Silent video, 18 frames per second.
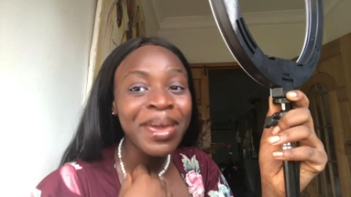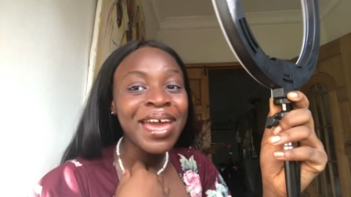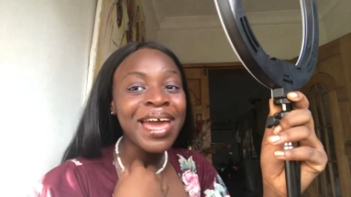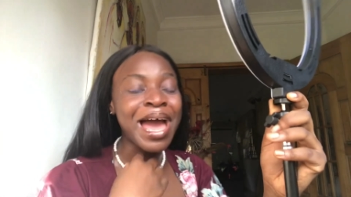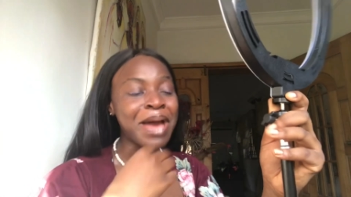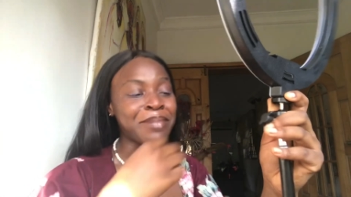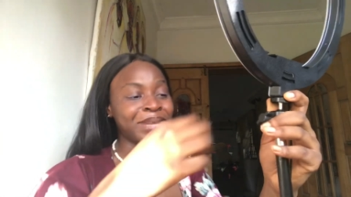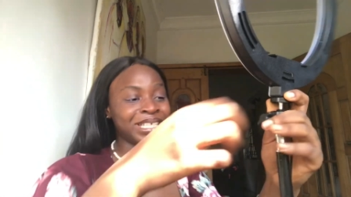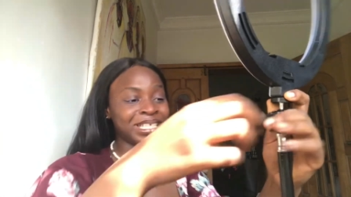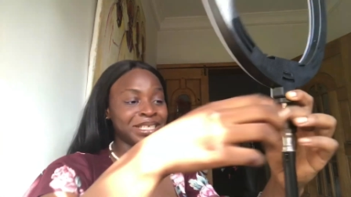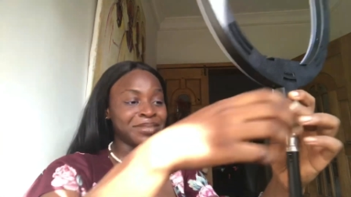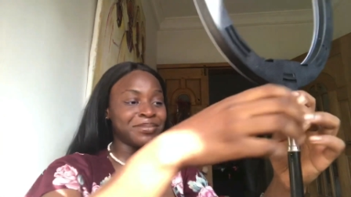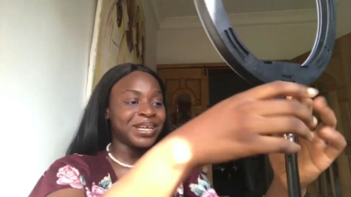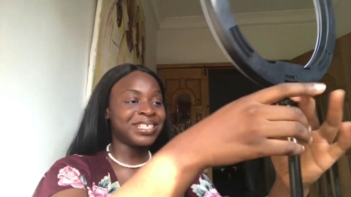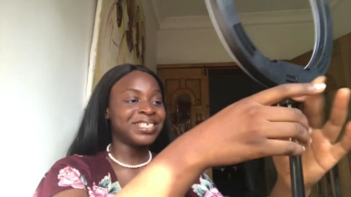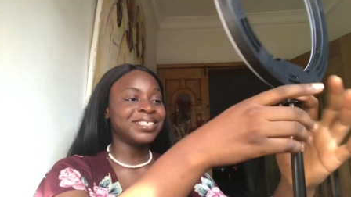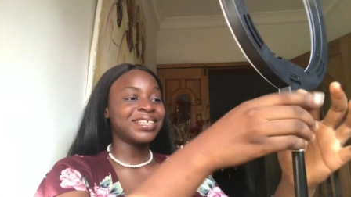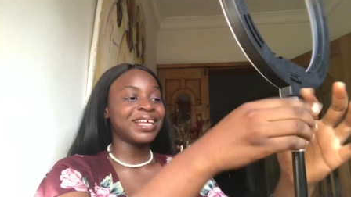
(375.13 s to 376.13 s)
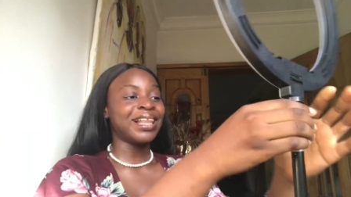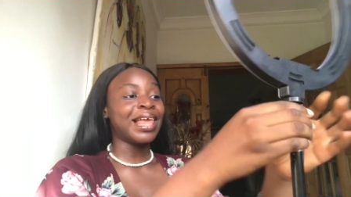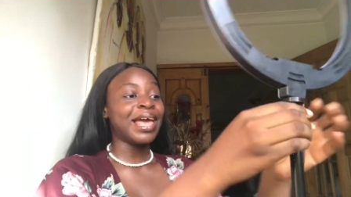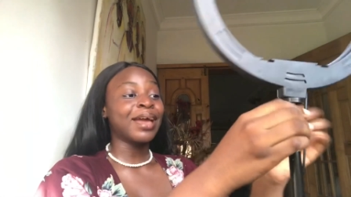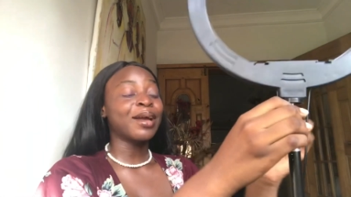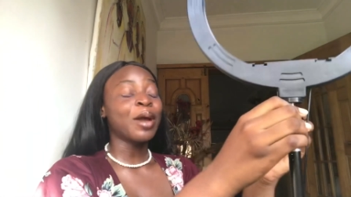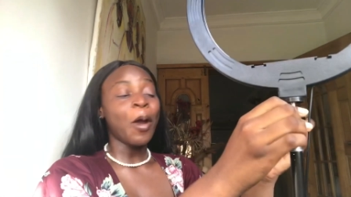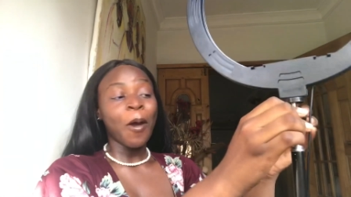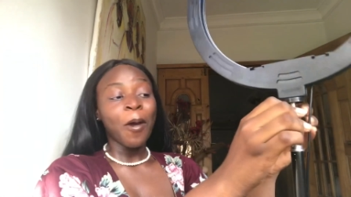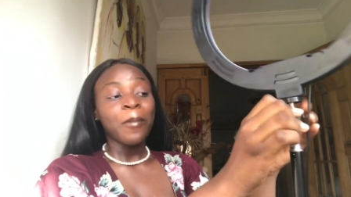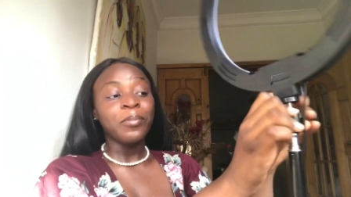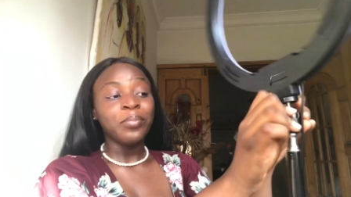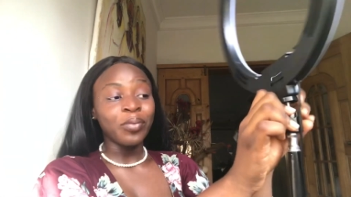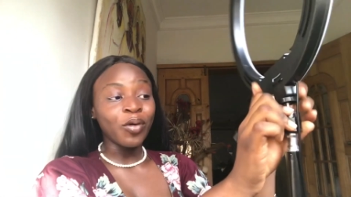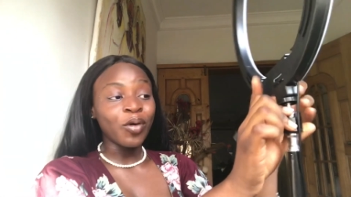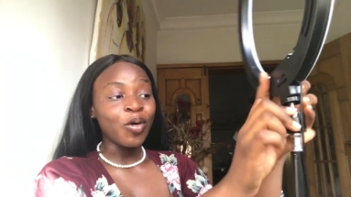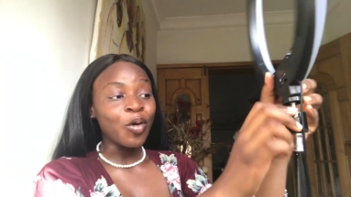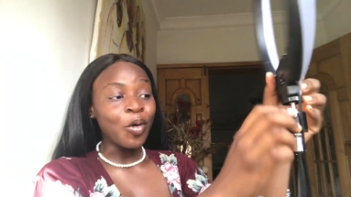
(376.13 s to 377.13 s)
I messaged my sister like,
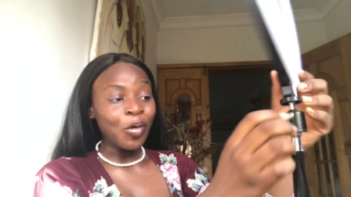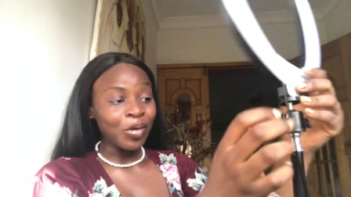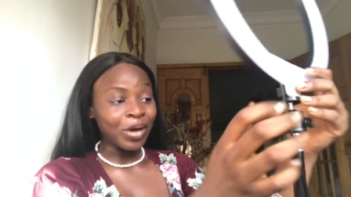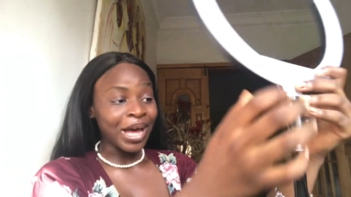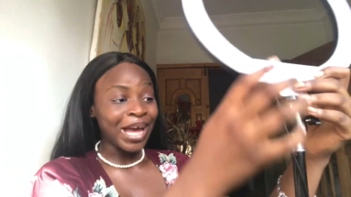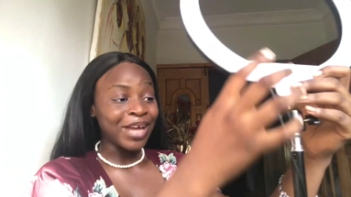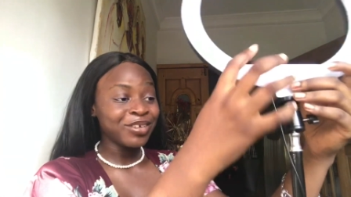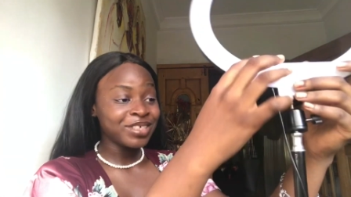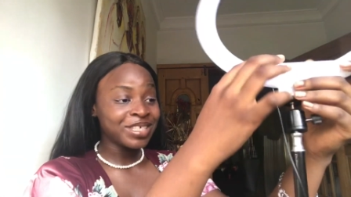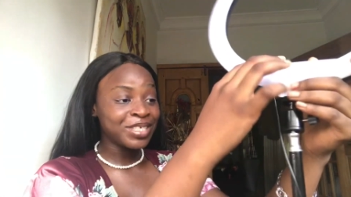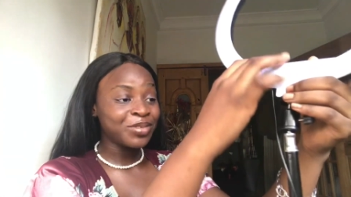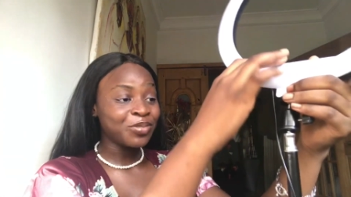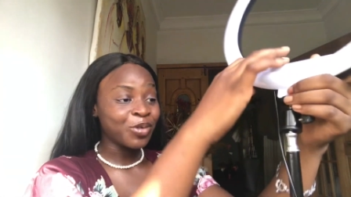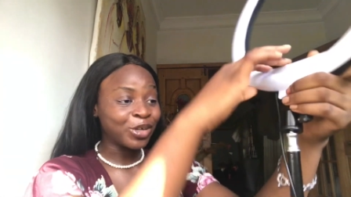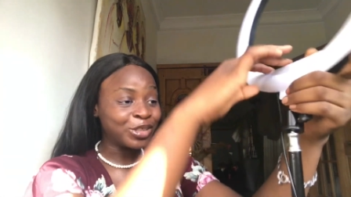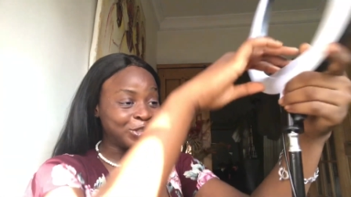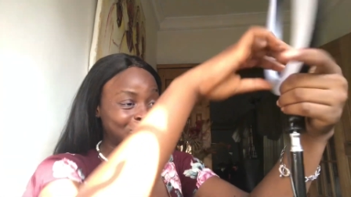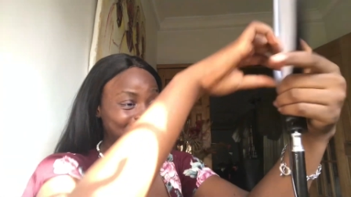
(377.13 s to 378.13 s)
bro, can you see what your